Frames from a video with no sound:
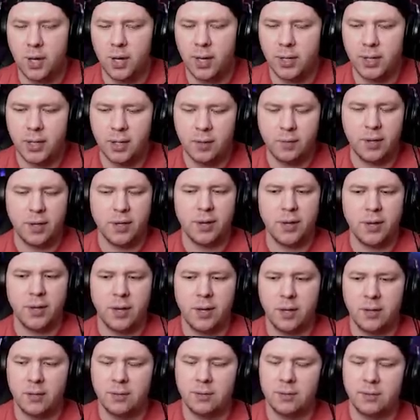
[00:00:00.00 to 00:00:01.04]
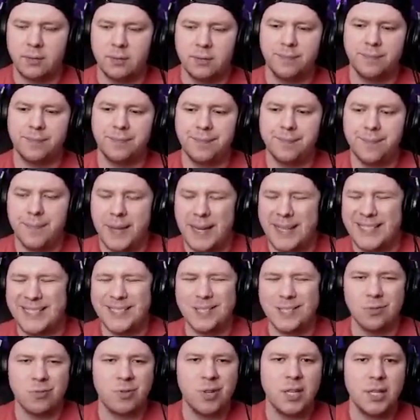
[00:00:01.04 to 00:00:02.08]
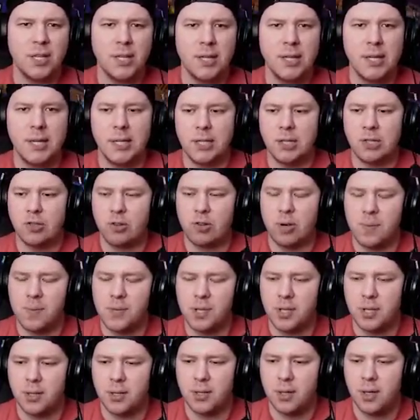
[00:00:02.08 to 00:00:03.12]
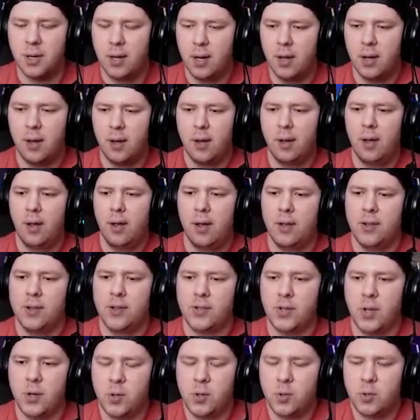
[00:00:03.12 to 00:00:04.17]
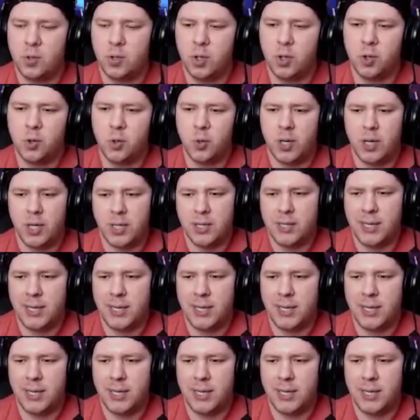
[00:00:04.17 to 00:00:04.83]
oh, I didn't read the, didn't read the description. So who knows what his